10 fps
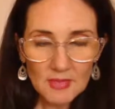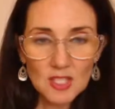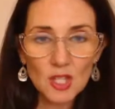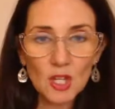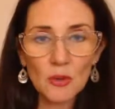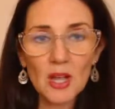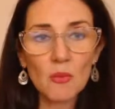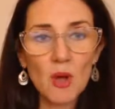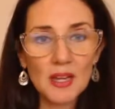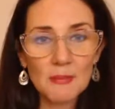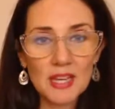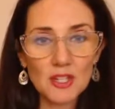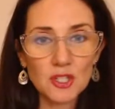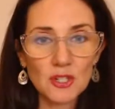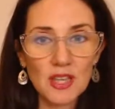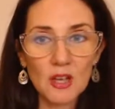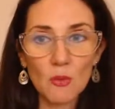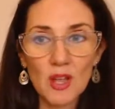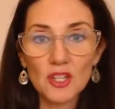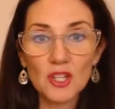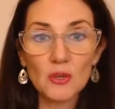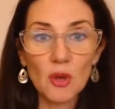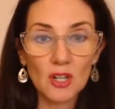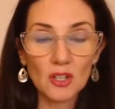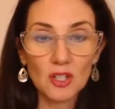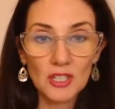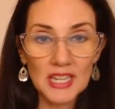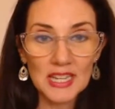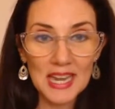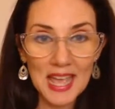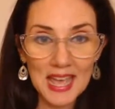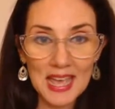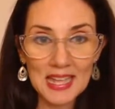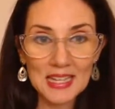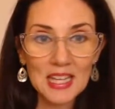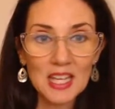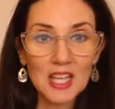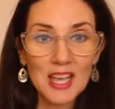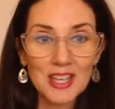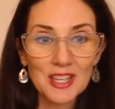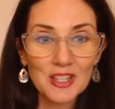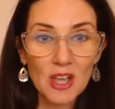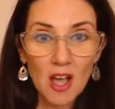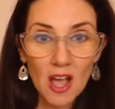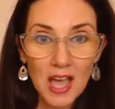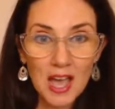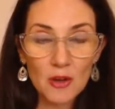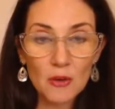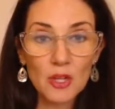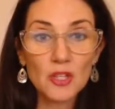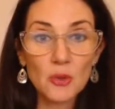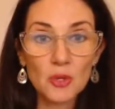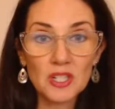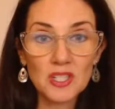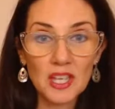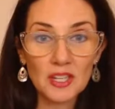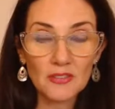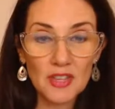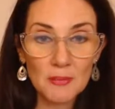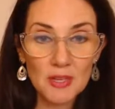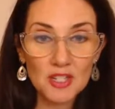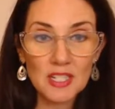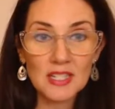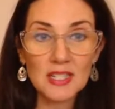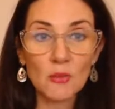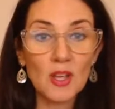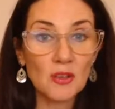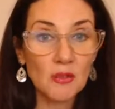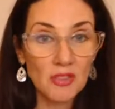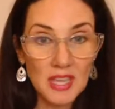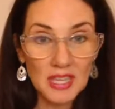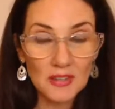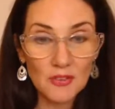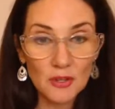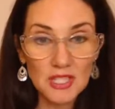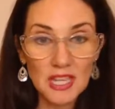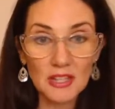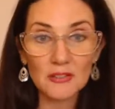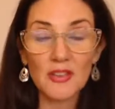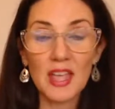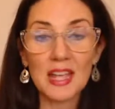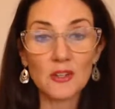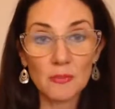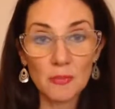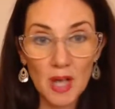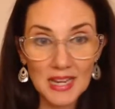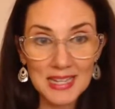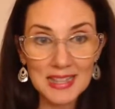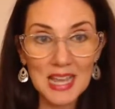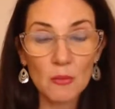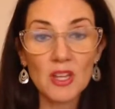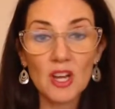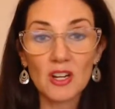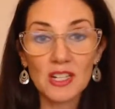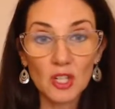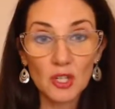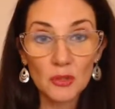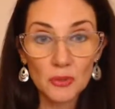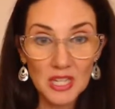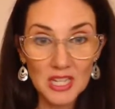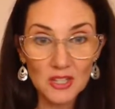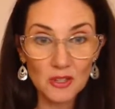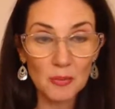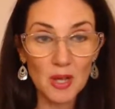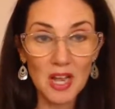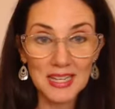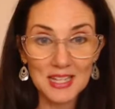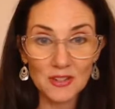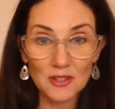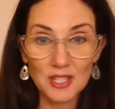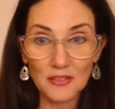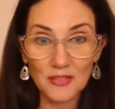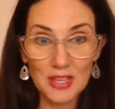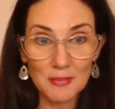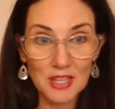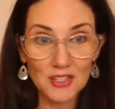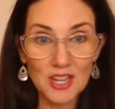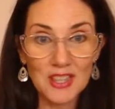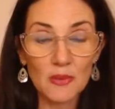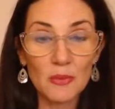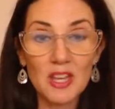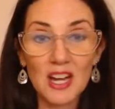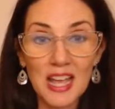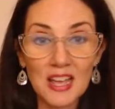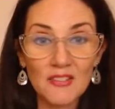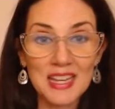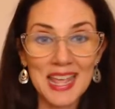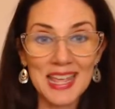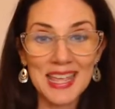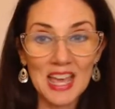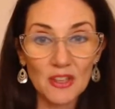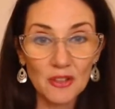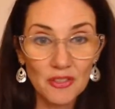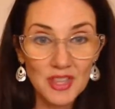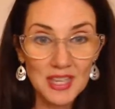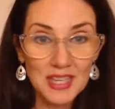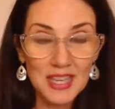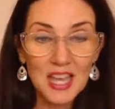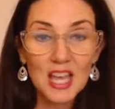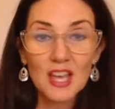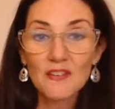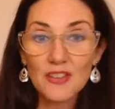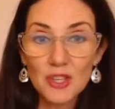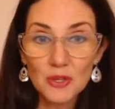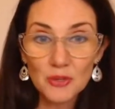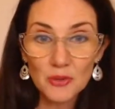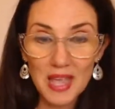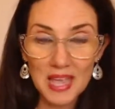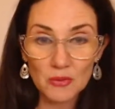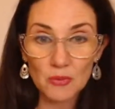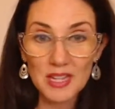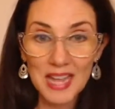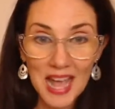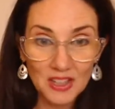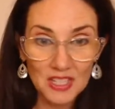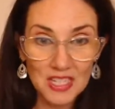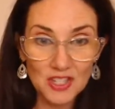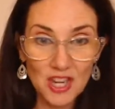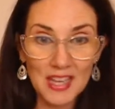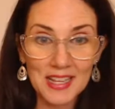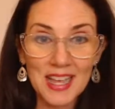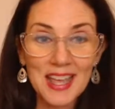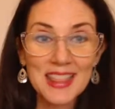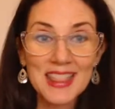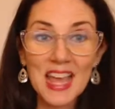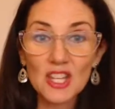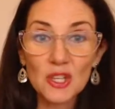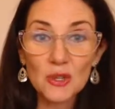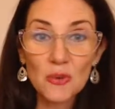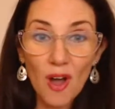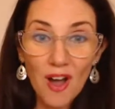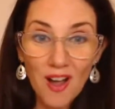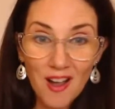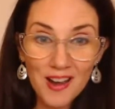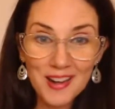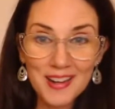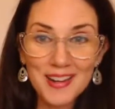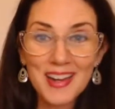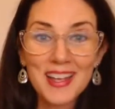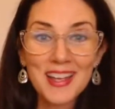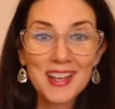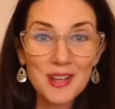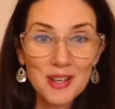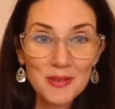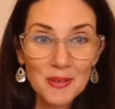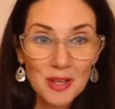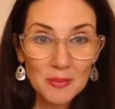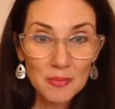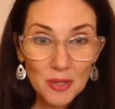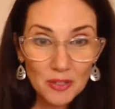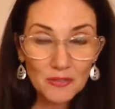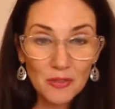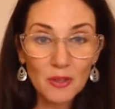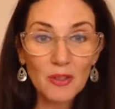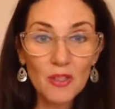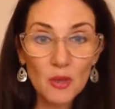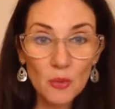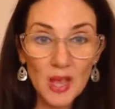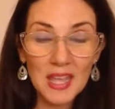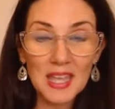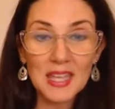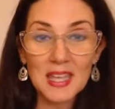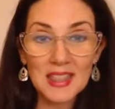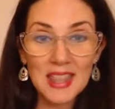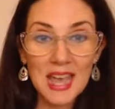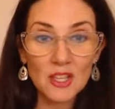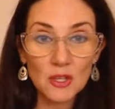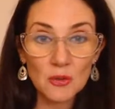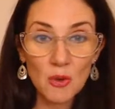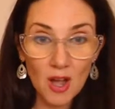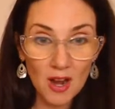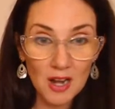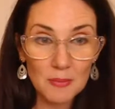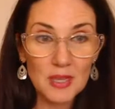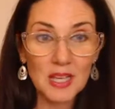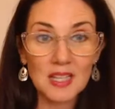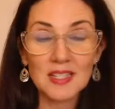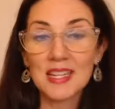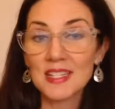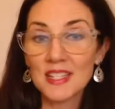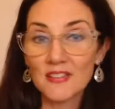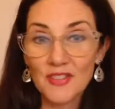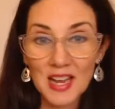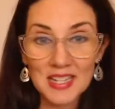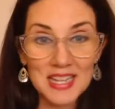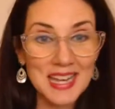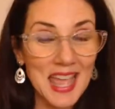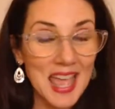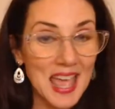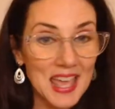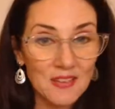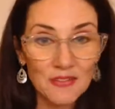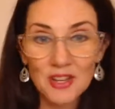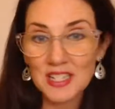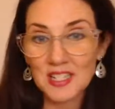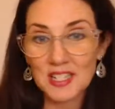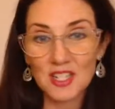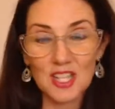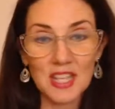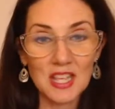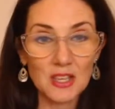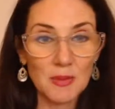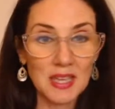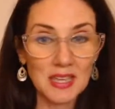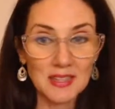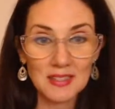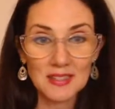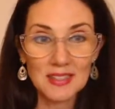So I want to make sure that when you are looking at how your self-image is and what you think of yourself and your body, that we are including your body in your self-image, and that we are having a healthy view and reality check that you are beautiful the way that you are, because it is affecting every decision that you make.